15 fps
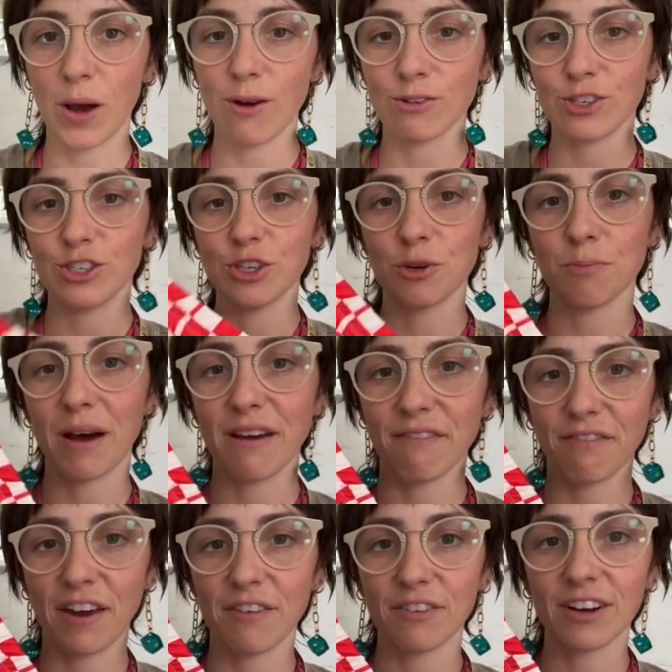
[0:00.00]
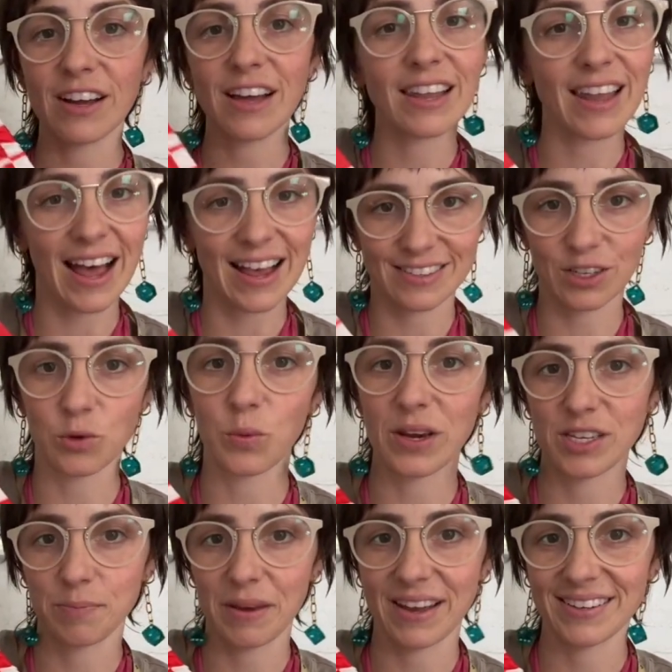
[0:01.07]
to do my favorite elastic
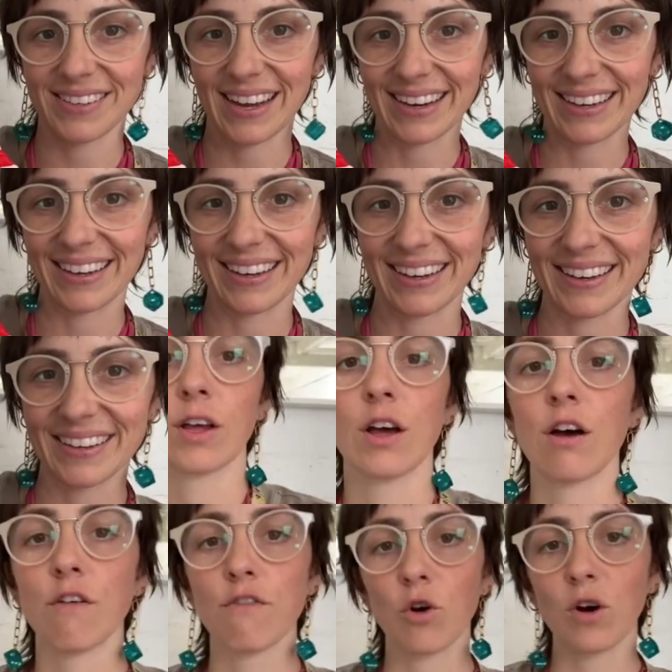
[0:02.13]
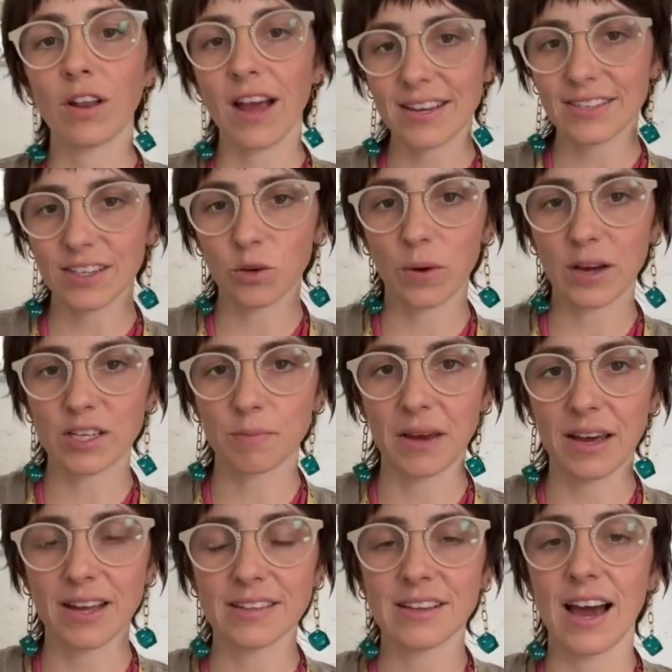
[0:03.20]
waistband technique. For elastic
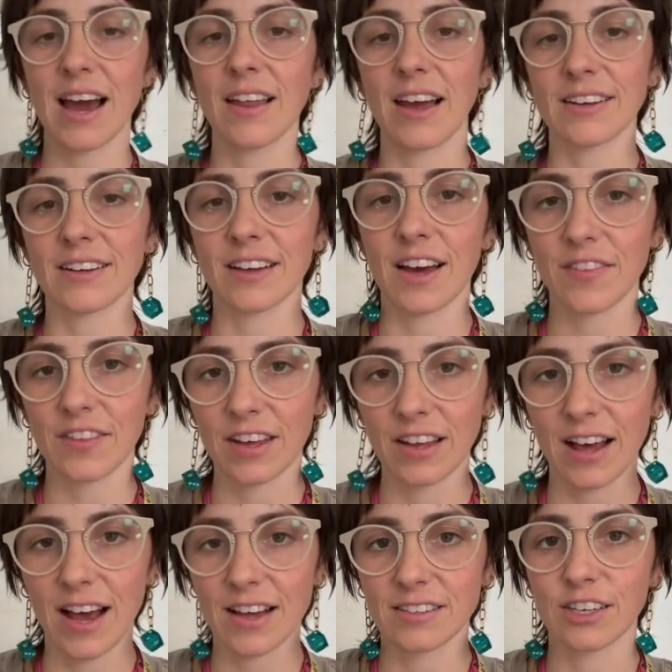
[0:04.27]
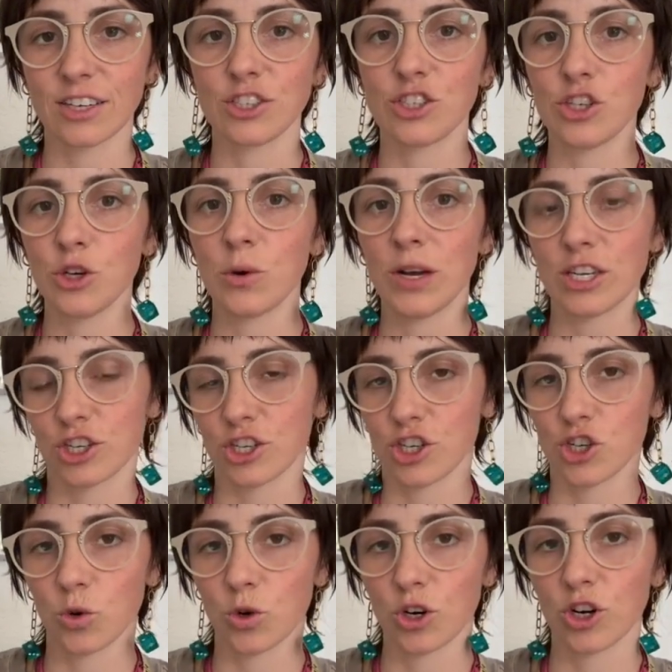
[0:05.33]
waistbands, I like to cut the elastic 2 inches
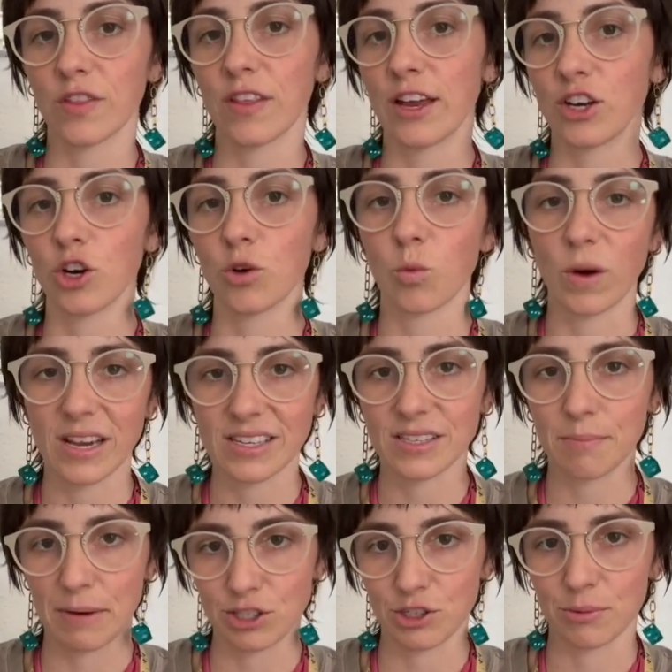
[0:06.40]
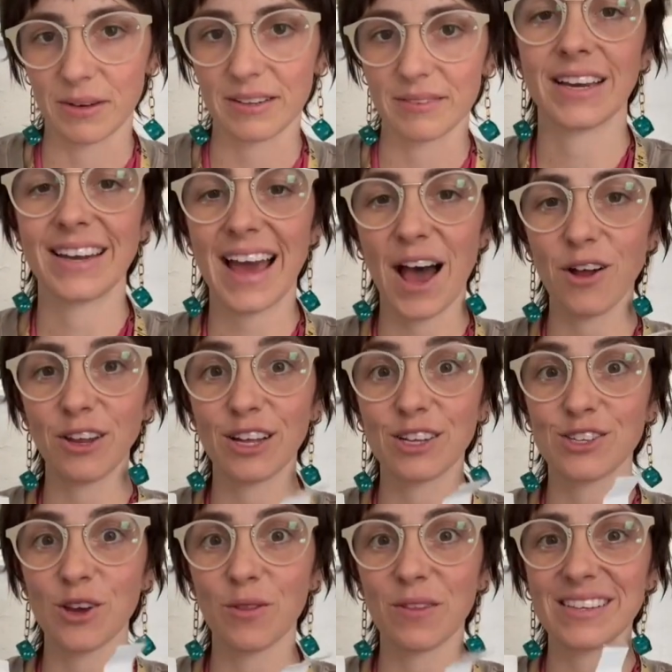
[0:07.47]
shorter than your waist measurement. Now
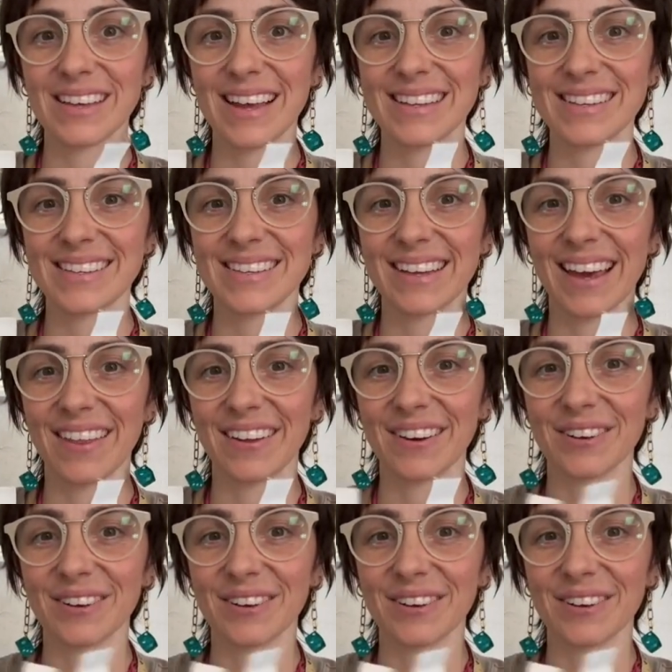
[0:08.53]
let's sew these ends together.